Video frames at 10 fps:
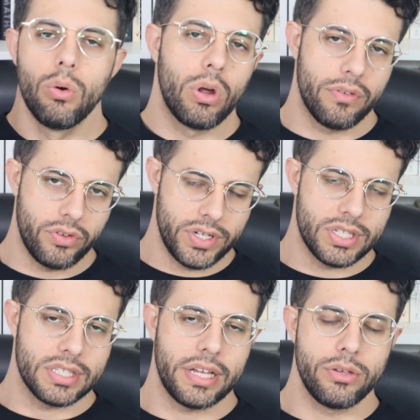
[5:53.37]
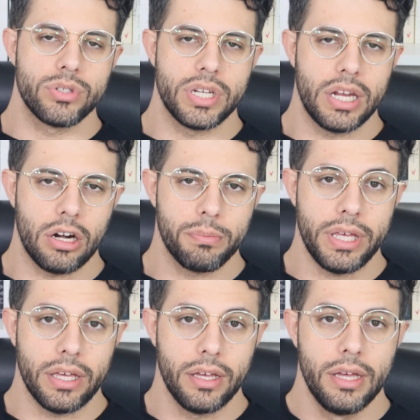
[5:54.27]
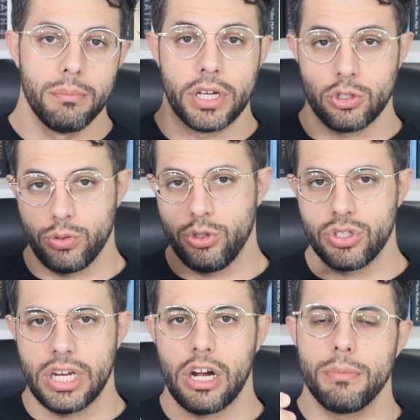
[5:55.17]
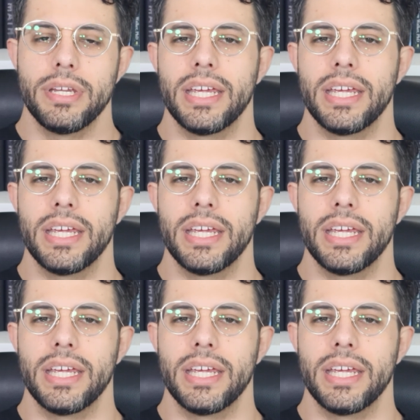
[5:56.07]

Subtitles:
One of the reasons I use an ARB, because when you use an ARB,